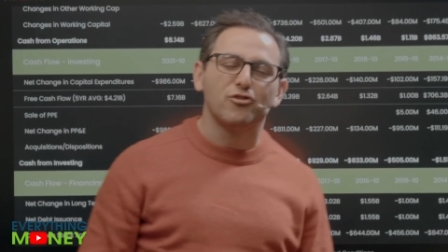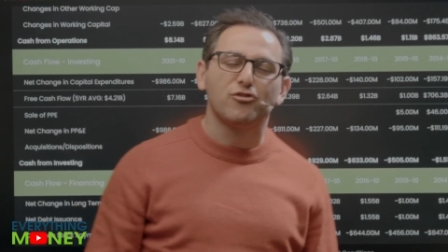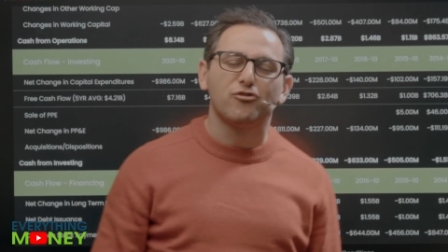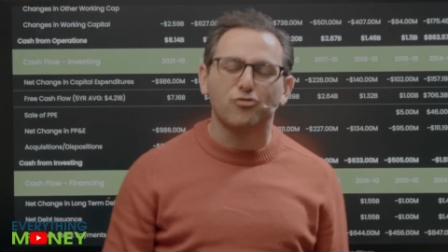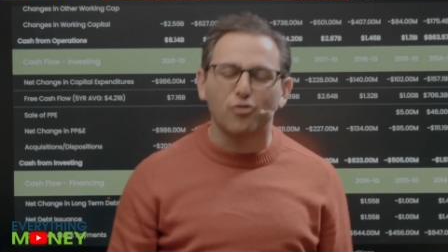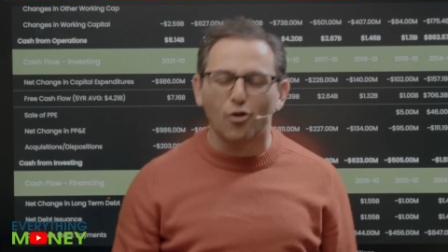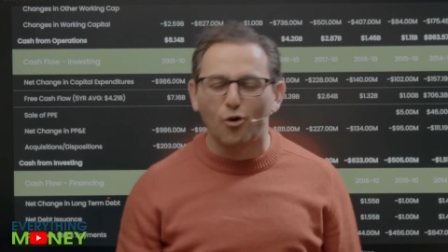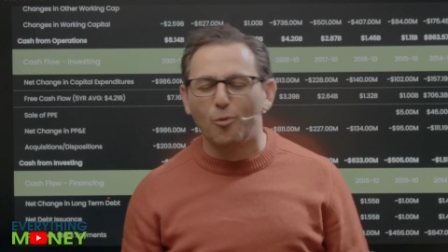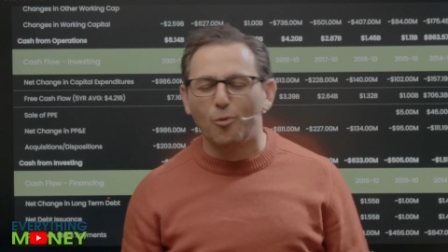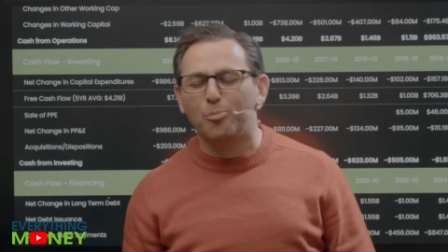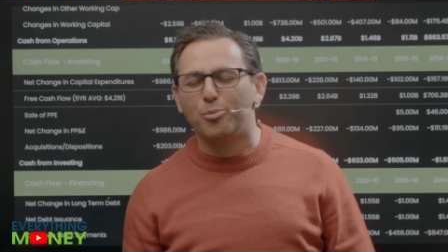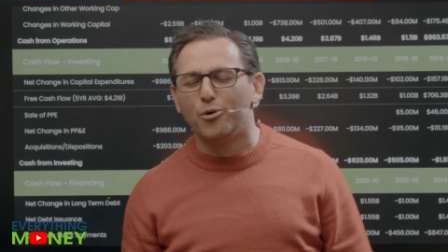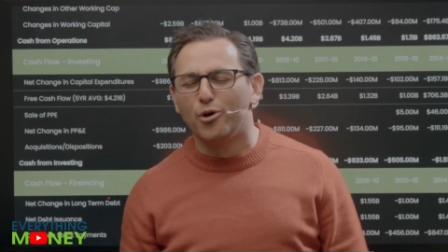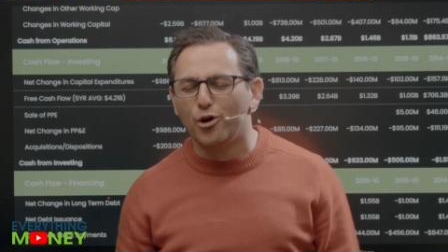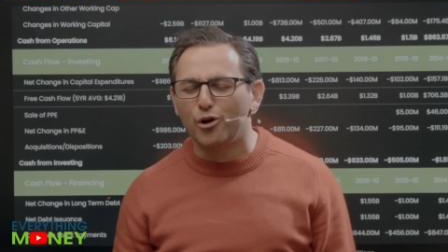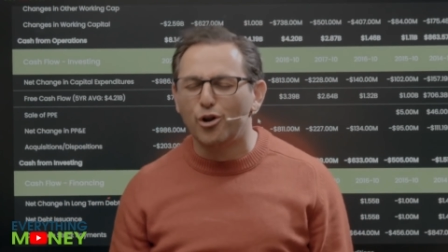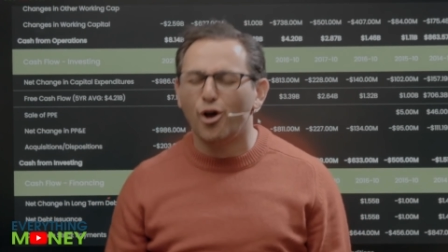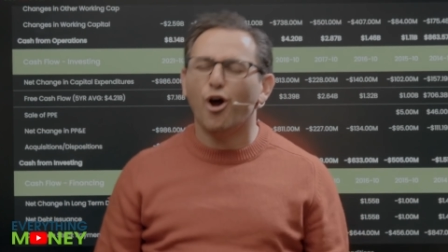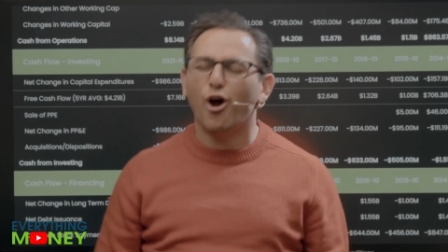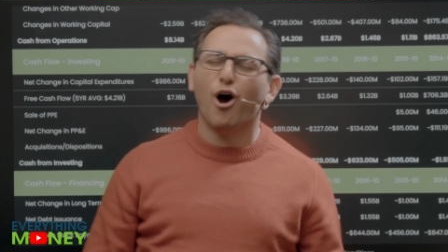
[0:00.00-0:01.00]

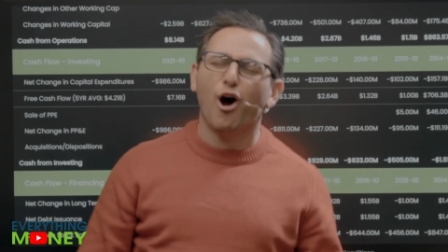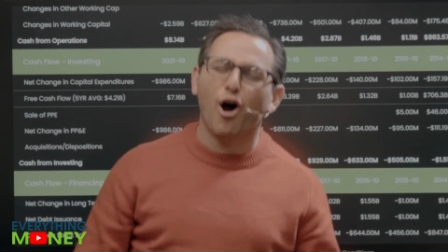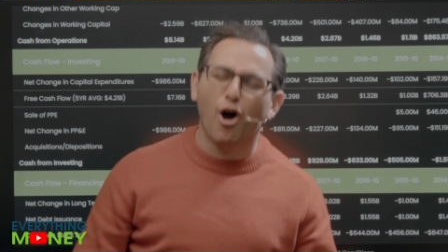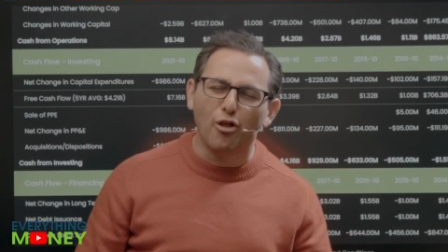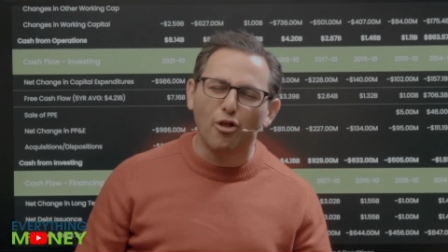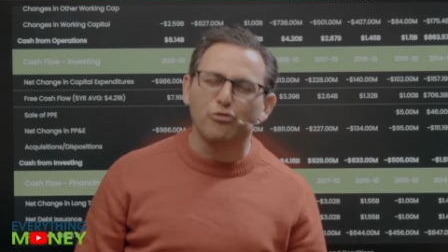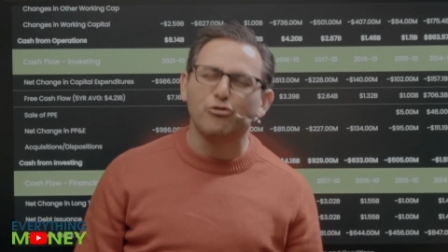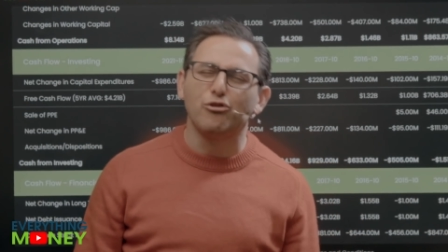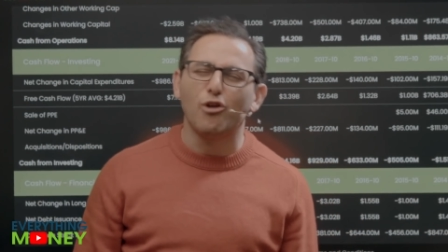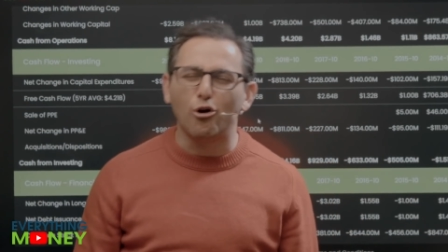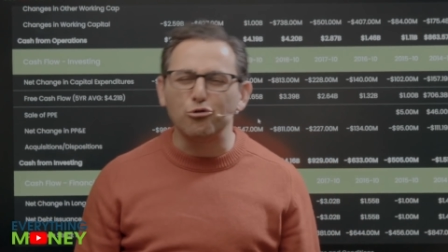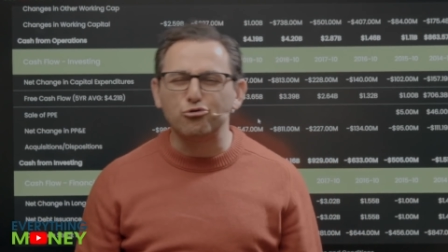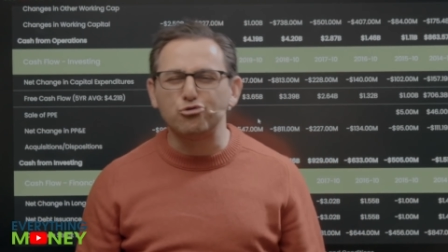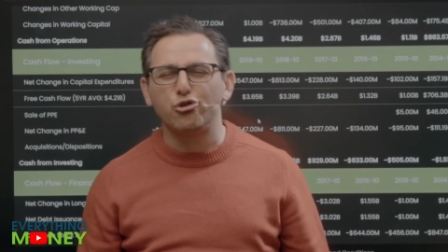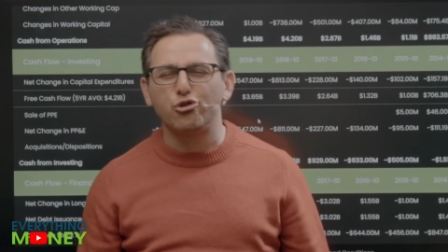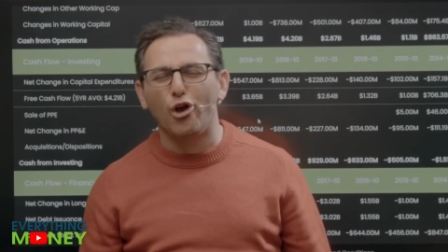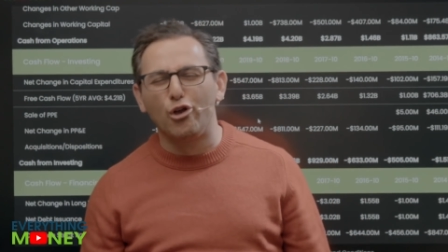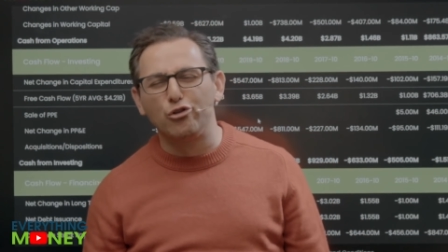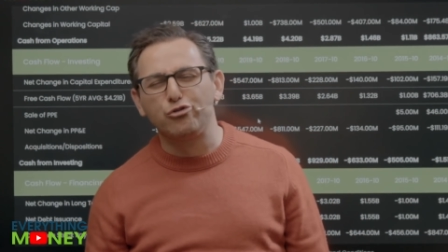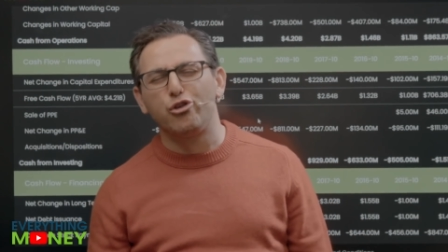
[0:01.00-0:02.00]
stupid. Oh, there's no
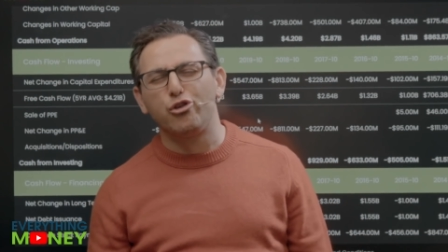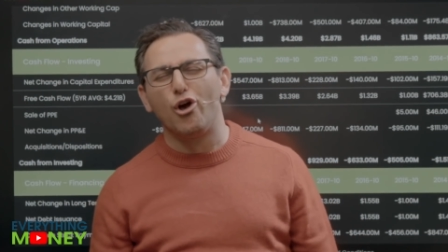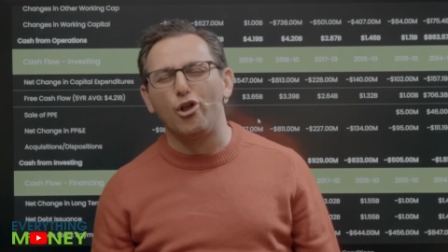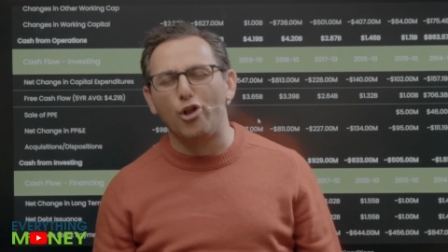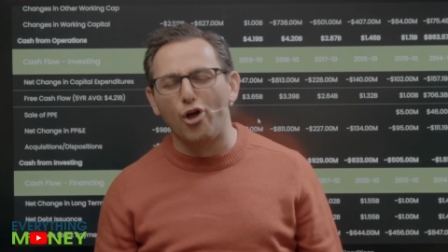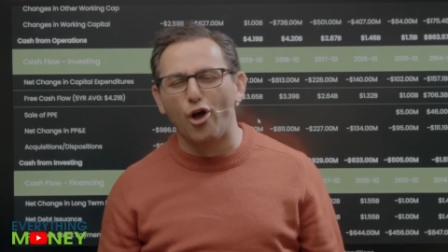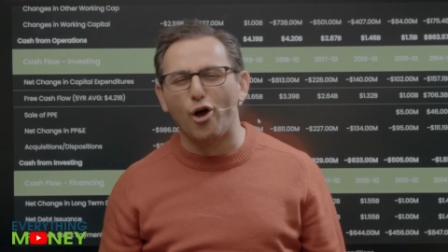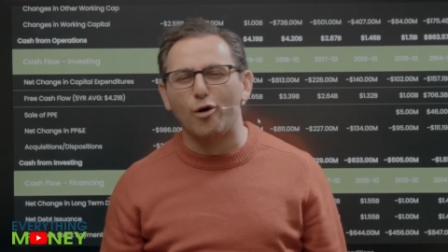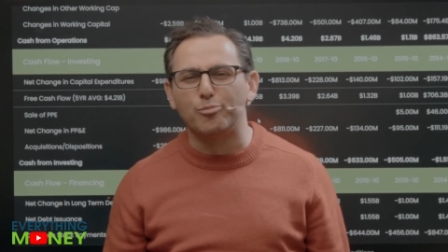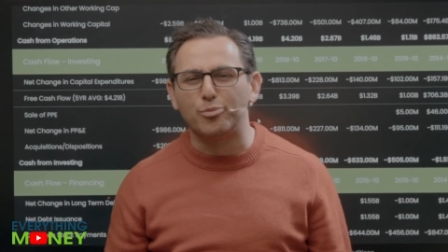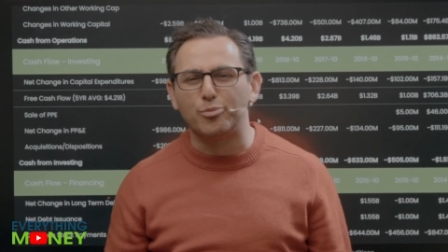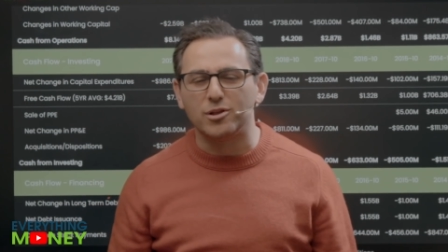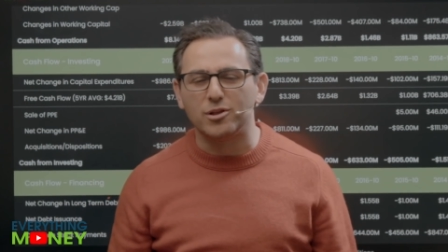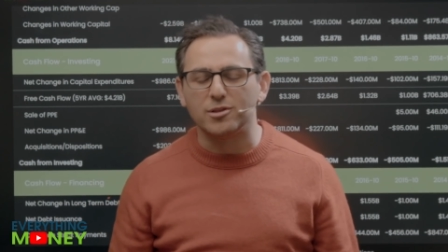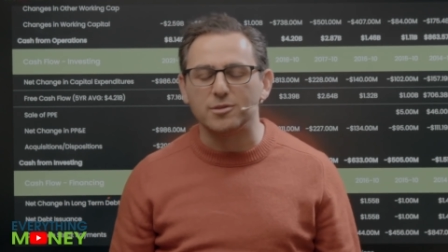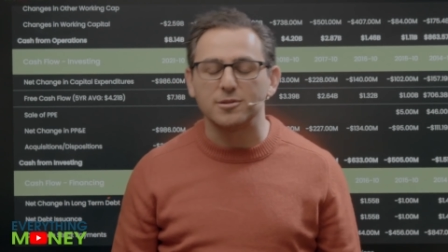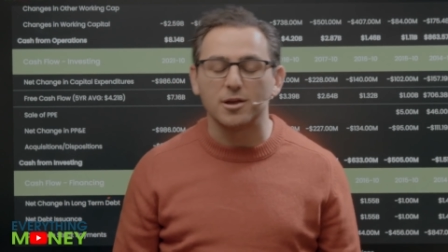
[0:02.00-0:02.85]
chance that happens.